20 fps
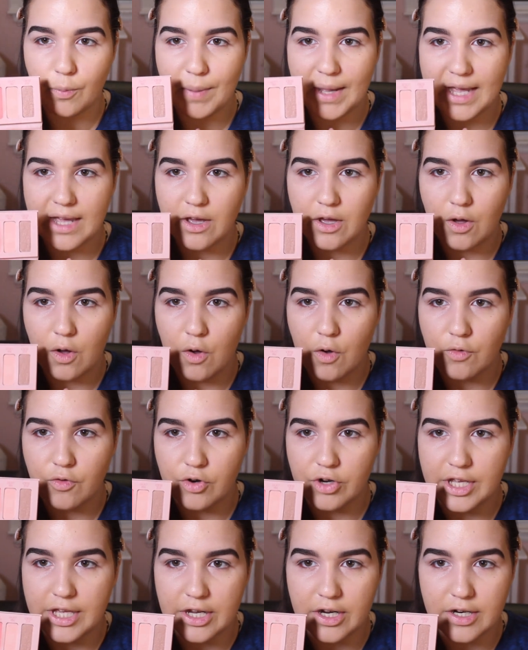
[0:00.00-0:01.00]
pink
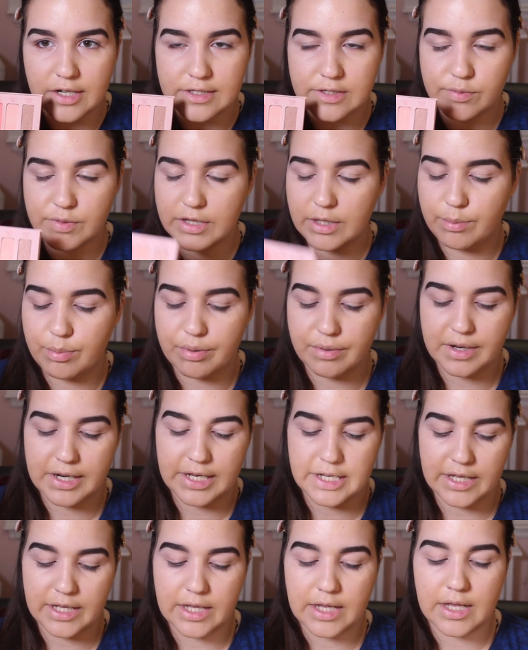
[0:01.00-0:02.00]
over here. It's really
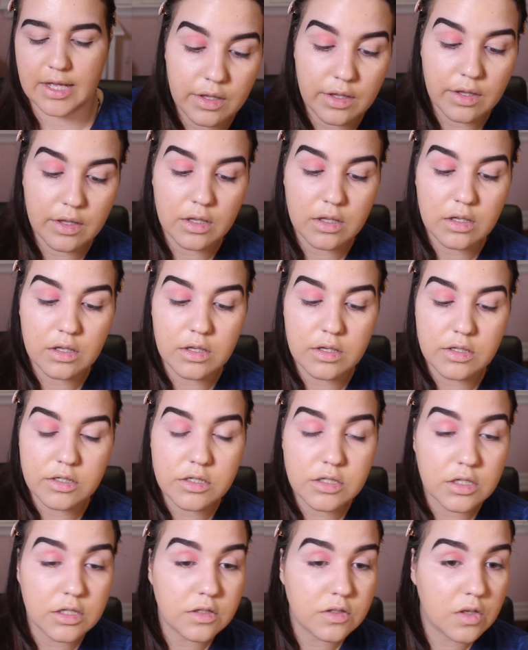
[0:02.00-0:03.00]
pretty
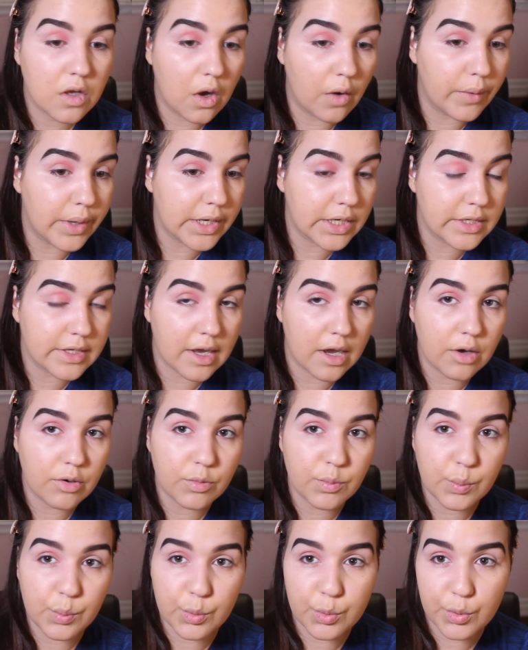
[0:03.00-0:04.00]
and it's going
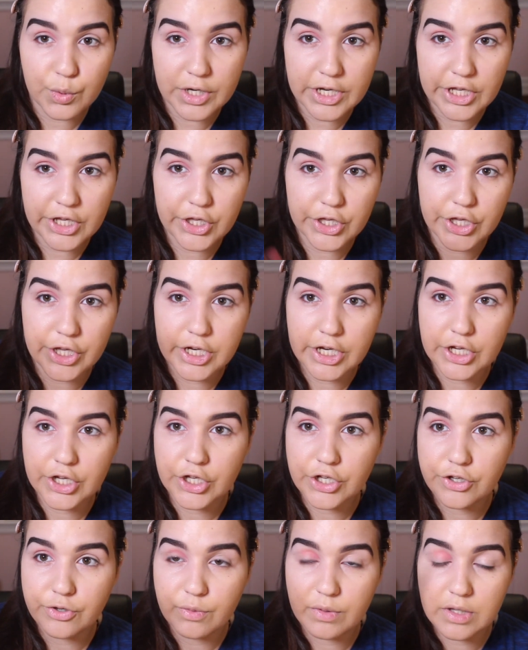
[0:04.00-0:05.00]
down pretty good. It
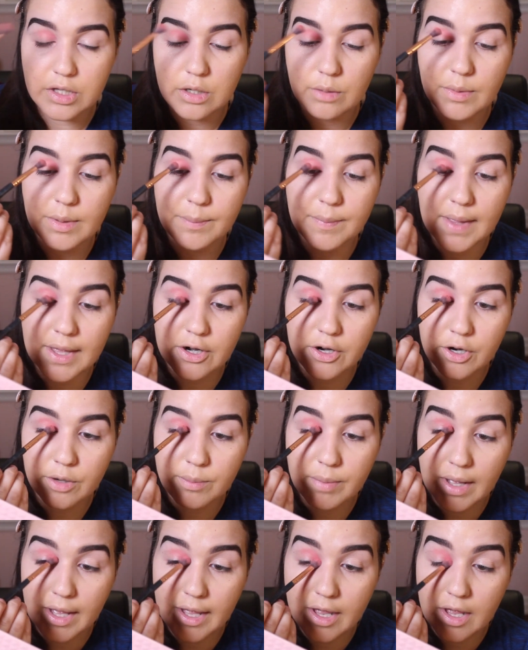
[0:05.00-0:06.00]
could do a little bit better,
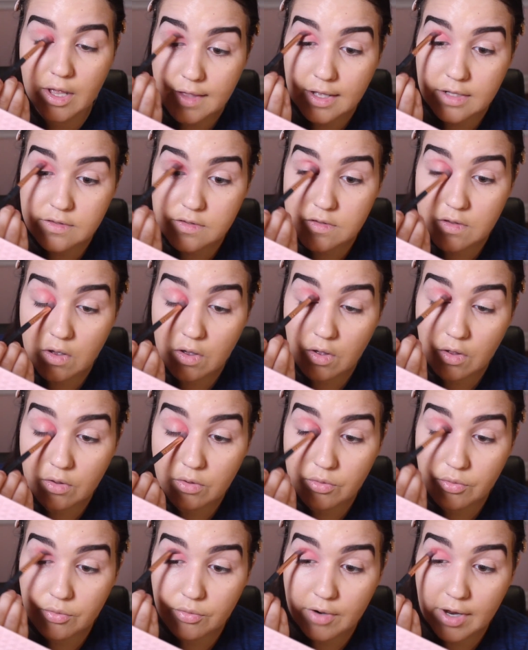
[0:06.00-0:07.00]
but that's
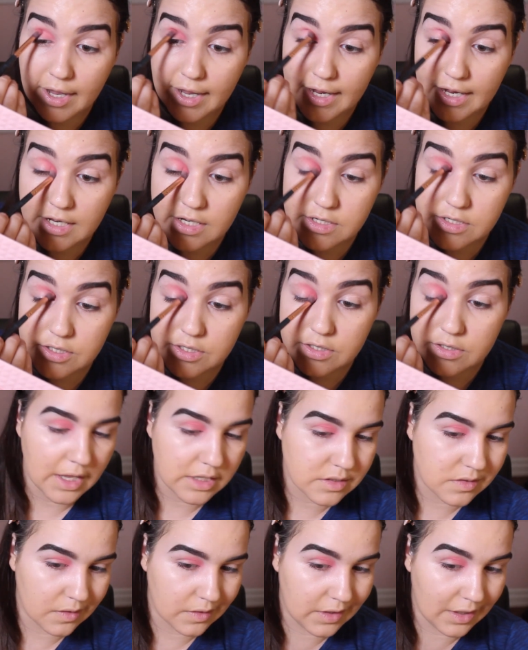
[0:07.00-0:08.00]
all right.
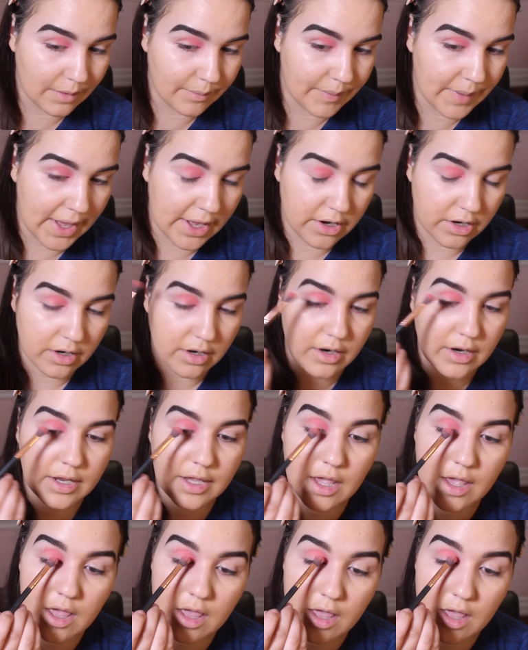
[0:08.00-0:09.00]
That's looking better.
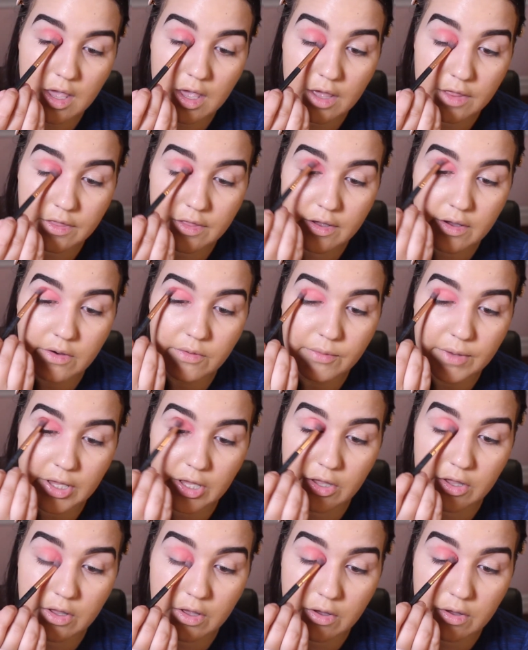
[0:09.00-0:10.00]
Yeah, there we
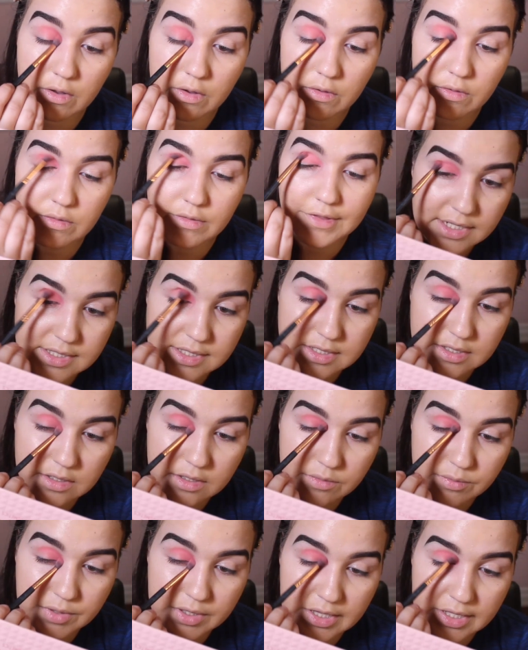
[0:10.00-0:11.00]
go. It
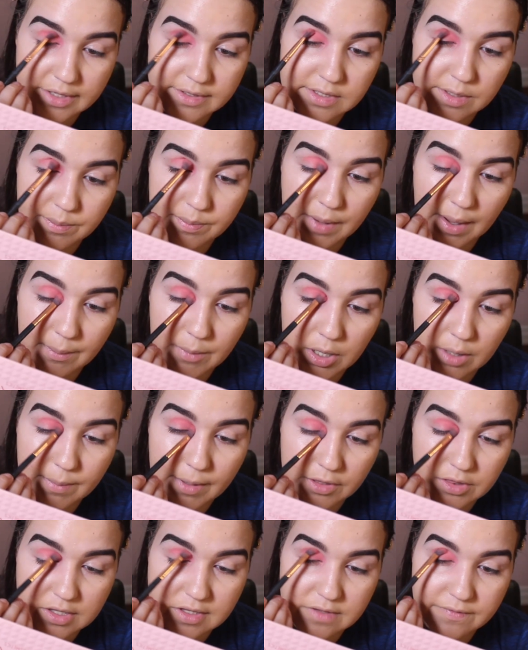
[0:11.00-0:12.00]
still really is a bummer
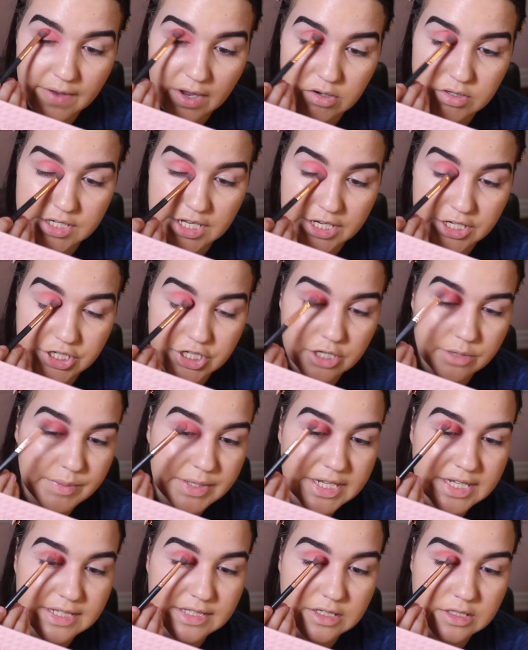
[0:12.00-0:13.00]
about this foundation
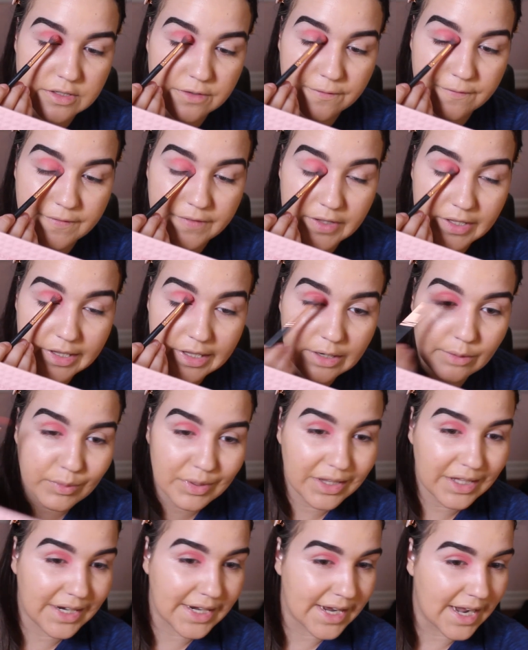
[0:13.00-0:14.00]
because it's feeling
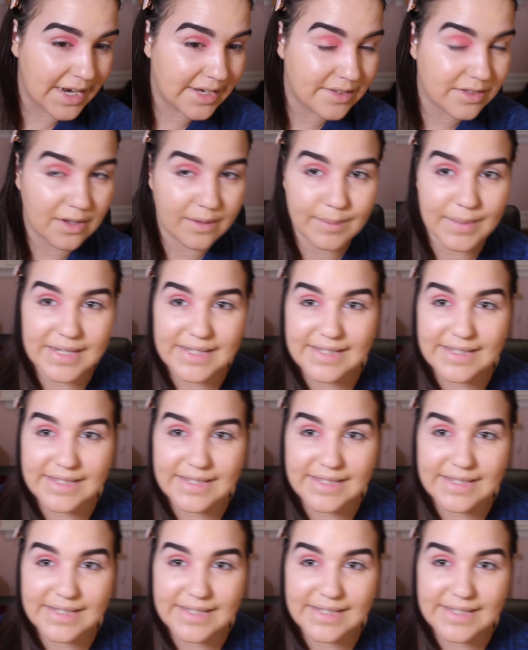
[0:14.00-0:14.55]
really nice on my